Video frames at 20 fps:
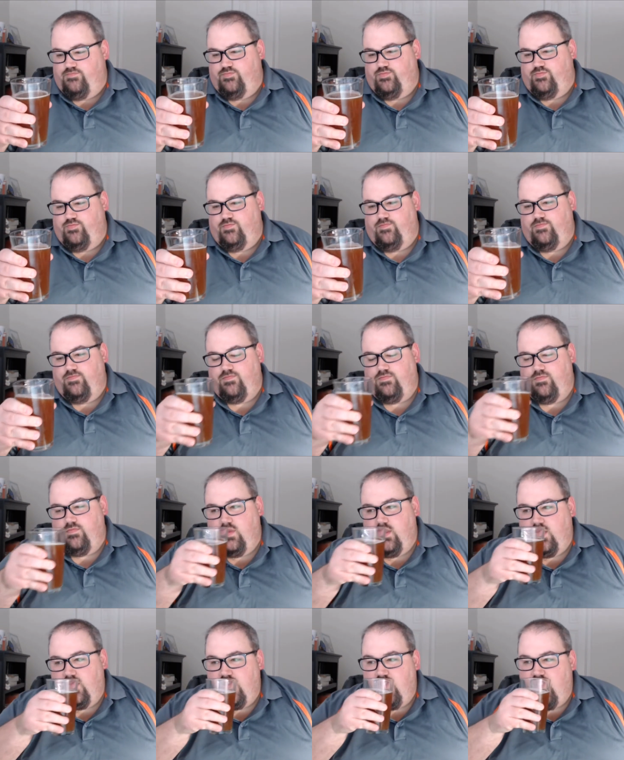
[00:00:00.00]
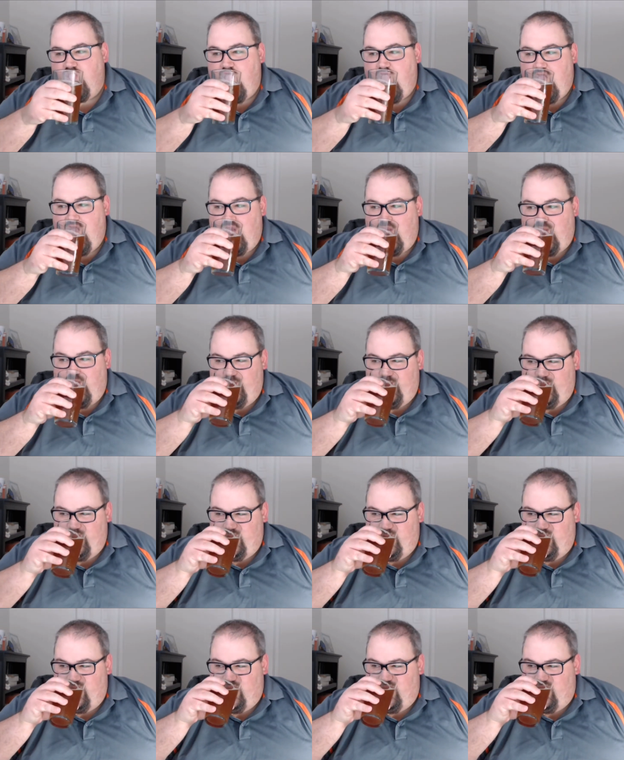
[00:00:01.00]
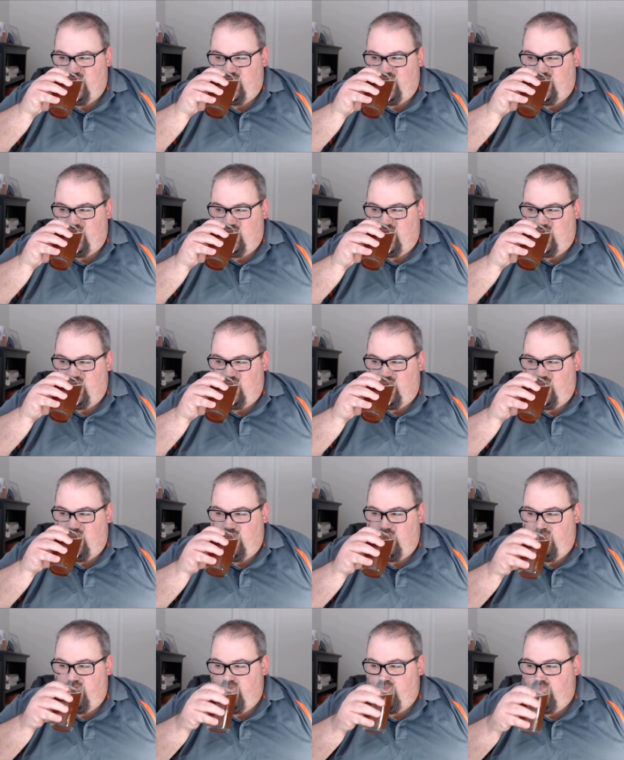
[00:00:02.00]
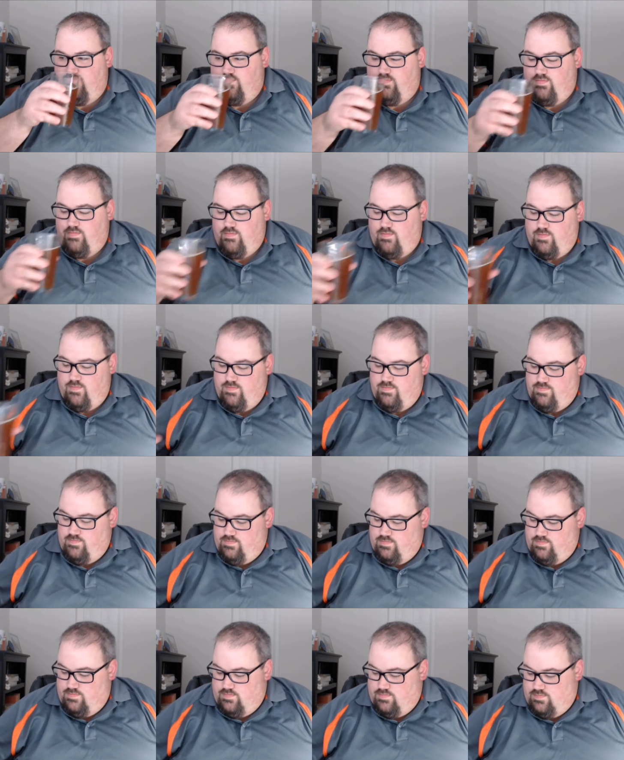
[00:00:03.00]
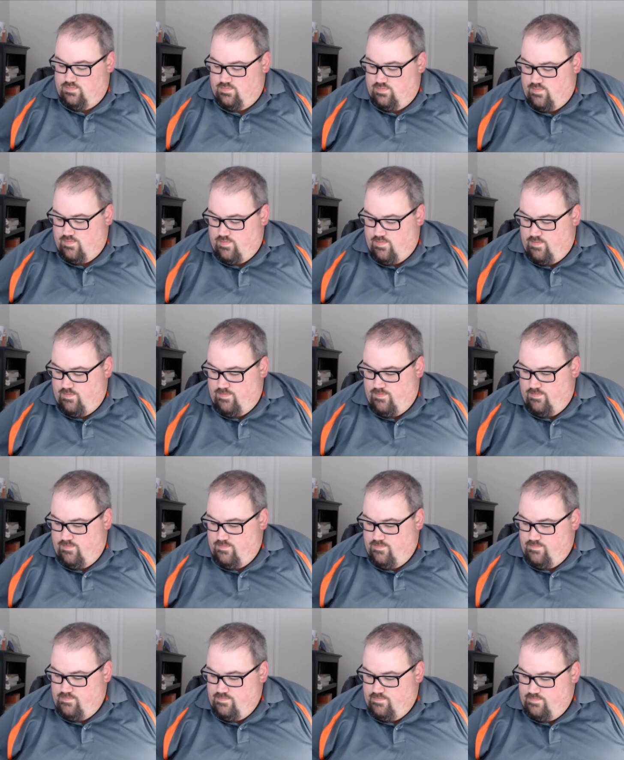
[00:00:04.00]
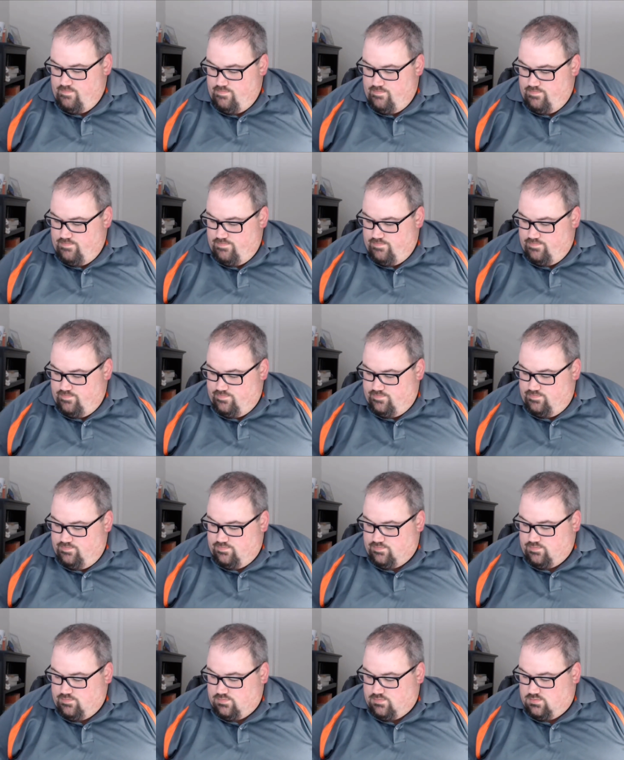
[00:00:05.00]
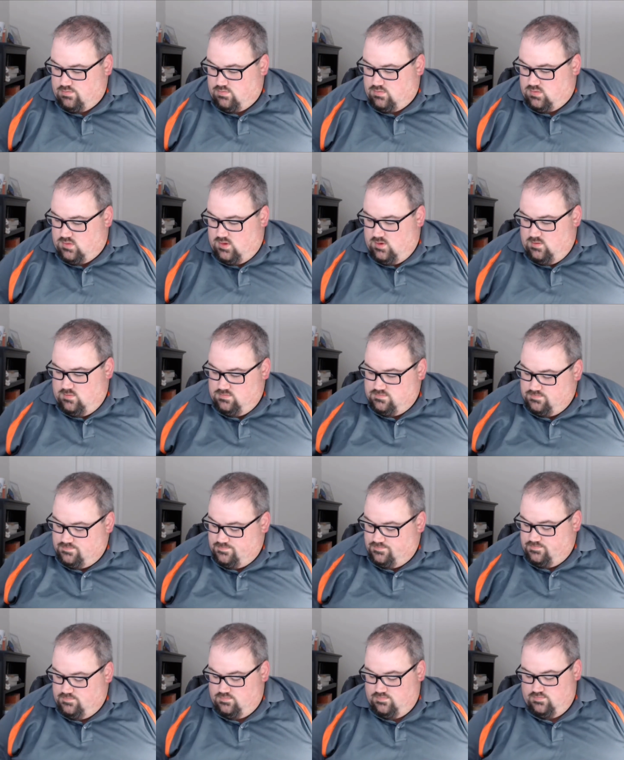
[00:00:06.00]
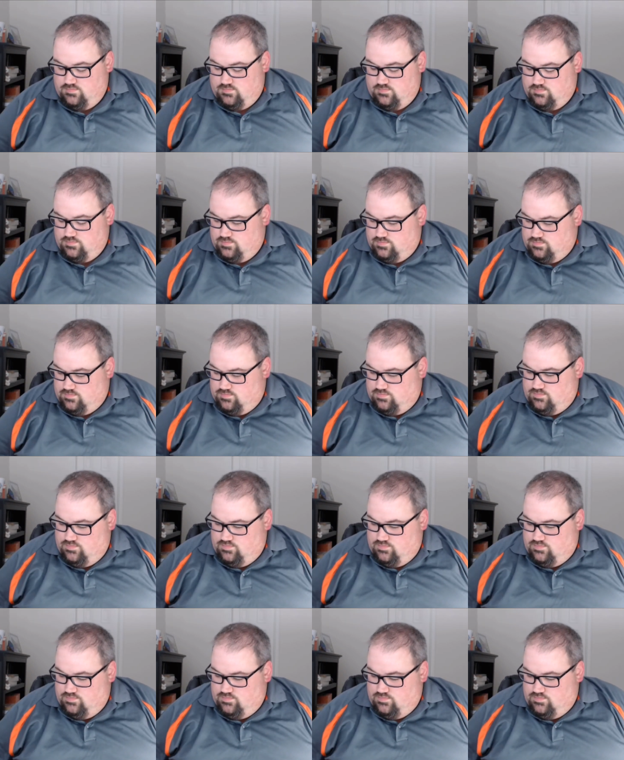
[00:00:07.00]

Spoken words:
Nothing is said.